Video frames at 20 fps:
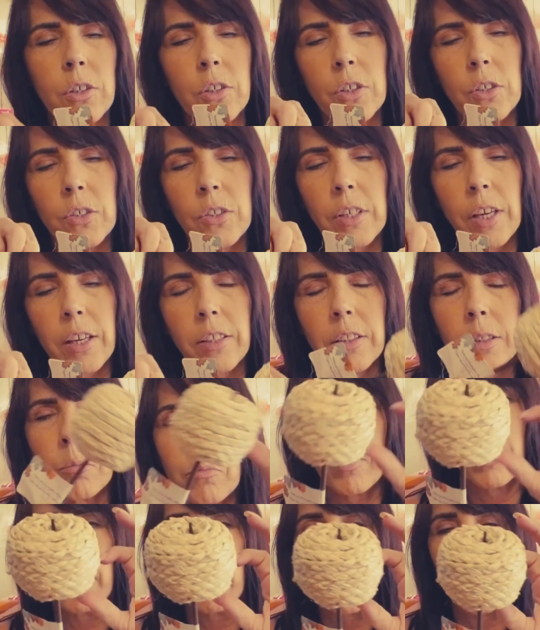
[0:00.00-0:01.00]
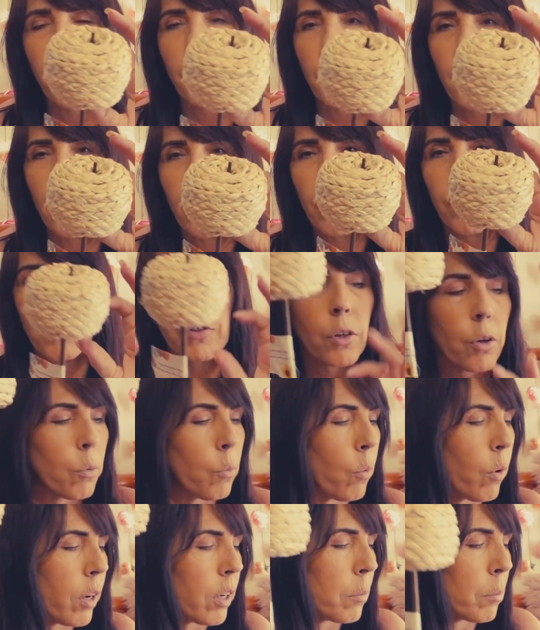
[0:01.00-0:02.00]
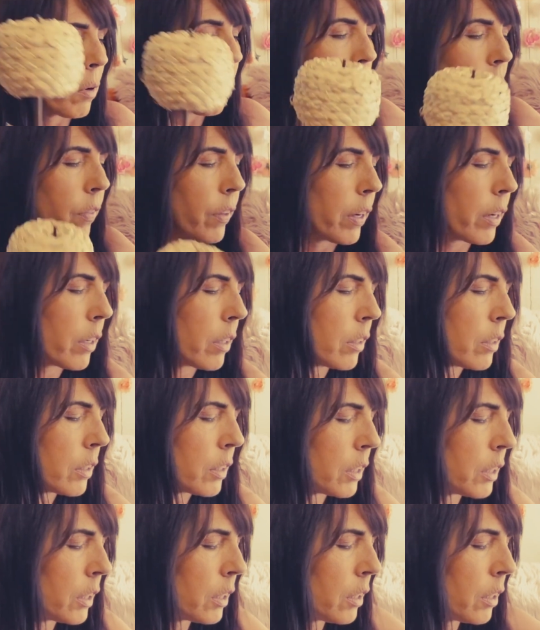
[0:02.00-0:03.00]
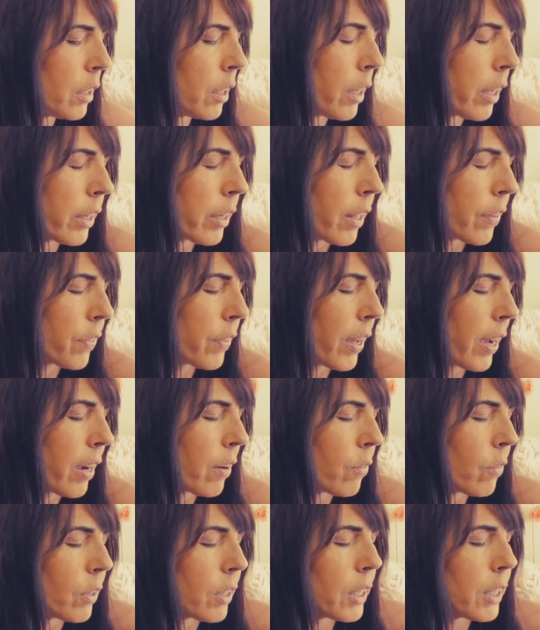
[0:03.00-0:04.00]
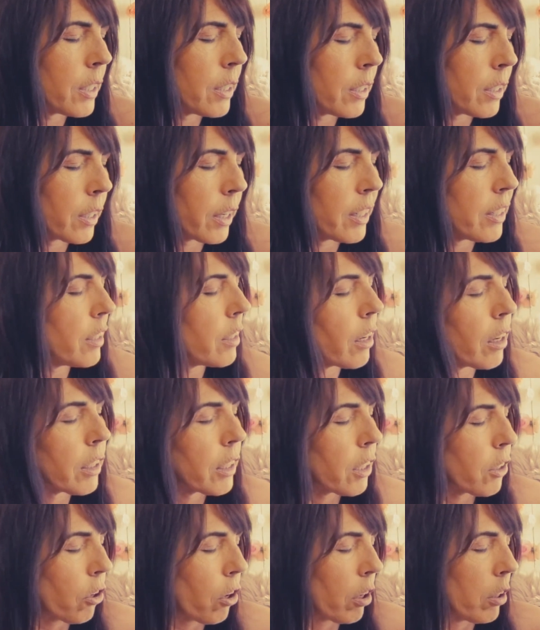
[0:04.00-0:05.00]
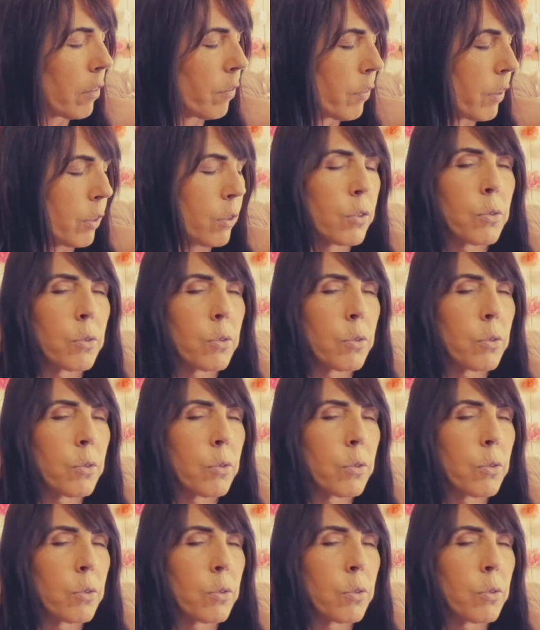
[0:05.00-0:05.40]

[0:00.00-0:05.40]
just take them right off of here if you don't want them on there. I got that one. I did not get all of those